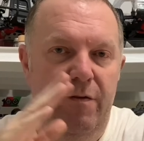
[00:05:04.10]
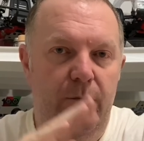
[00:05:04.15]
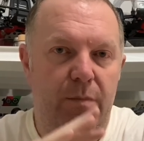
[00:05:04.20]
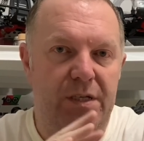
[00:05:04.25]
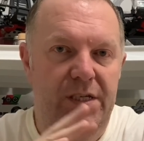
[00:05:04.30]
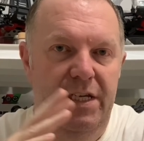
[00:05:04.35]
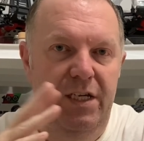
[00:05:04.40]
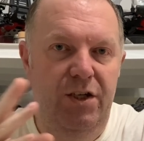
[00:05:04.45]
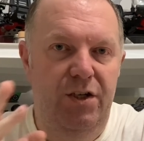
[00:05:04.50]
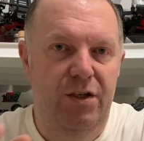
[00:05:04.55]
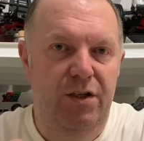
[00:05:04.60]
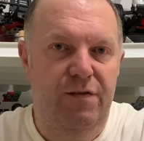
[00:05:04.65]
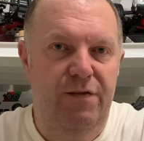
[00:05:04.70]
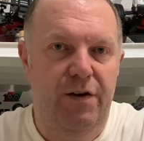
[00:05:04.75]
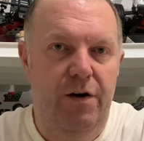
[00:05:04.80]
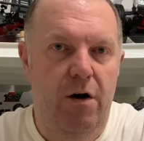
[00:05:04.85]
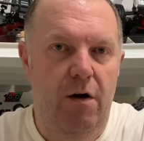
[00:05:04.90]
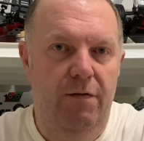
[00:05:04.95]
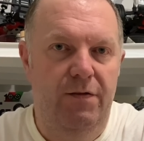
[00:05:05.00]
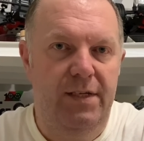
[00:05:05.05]
positions for
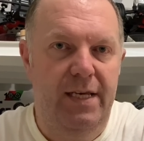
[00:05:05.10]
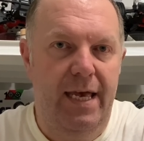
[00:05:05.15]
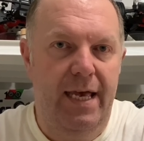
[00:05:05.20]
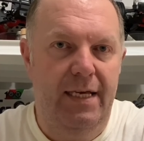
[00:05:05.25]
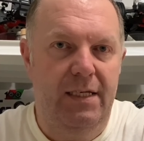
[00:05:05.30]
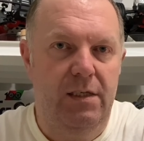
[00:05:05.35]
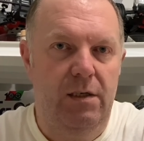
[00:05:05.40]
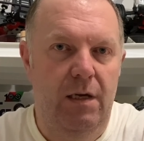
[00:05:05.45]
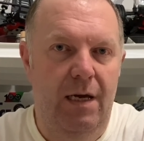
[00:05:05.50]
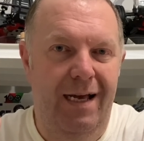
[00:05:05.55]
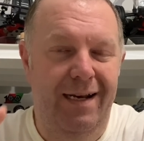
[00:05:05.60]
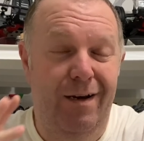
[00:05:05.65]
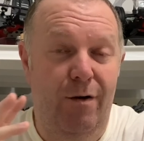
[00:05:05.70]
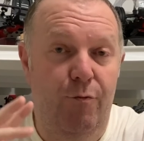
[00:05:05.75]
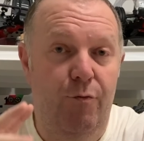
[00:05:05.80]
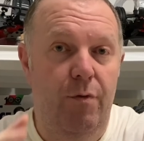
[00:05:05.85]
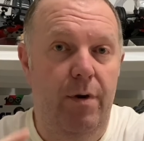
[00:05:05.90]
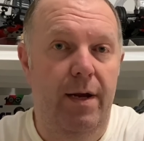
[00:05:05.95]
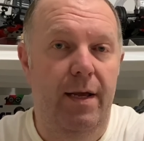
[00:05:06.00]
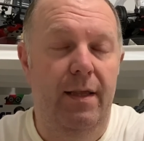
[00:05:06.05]
offsets, and I
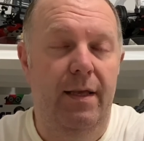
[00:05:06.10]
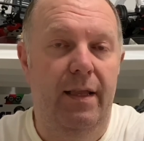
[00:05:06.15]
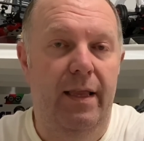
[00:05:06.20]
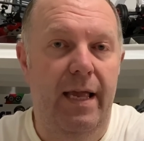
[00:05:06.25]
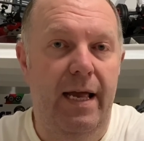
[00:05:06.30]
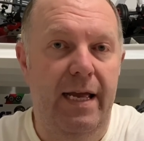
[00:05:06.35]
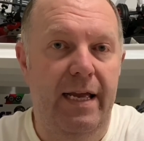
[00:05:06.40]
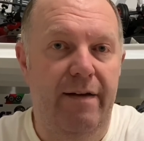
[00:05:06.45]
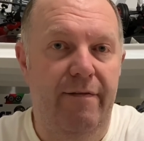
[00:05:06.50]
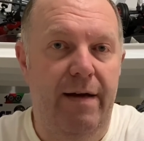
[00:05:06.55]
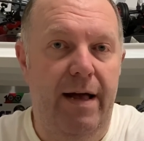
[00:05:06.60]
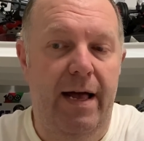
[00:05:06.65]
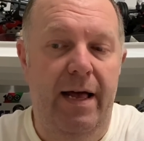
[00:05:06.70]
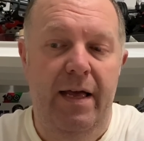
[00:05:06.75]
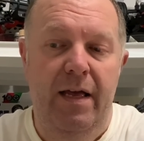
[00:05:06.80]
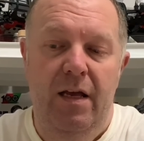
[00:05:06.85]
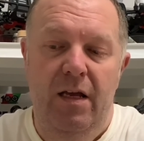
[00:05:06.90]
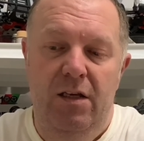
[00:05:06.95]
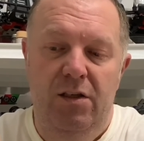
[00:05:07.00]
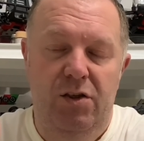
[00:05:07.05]
really like that.
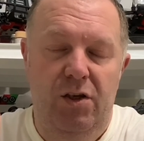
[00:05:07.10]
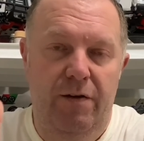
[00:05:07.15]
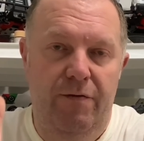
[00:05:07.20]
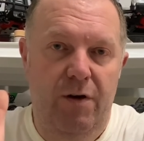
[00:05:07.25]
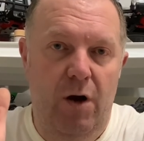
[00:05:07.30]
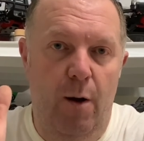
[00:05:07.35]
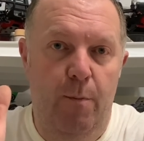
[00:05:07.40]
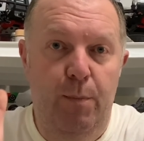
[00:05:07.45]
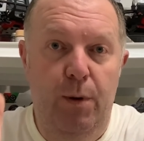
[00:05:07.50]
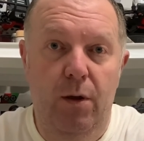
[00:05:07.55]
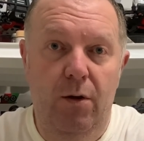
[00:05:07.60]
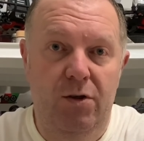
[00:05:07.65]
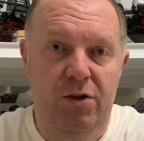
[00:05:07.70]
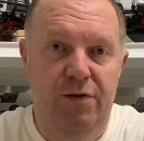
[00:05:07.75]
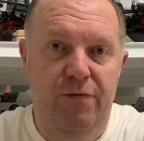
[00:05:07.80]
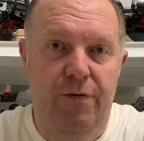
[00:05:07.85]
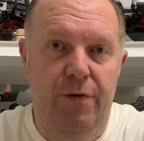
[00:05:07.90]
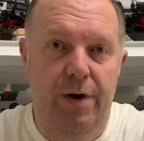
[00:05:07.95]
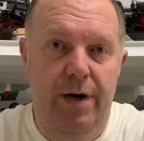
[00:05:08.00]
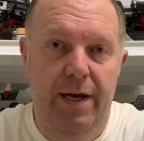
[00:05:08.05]
So you've got a
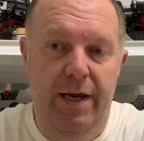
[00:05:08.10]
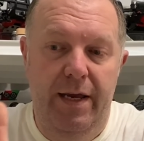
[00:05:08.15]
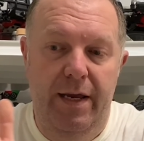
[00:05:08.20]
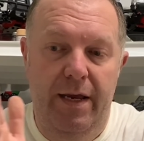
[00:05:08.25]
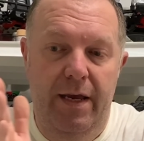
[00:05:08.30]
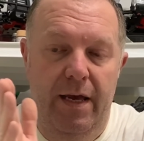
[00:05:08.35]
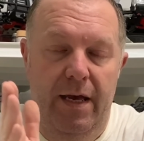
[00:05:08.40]
+3,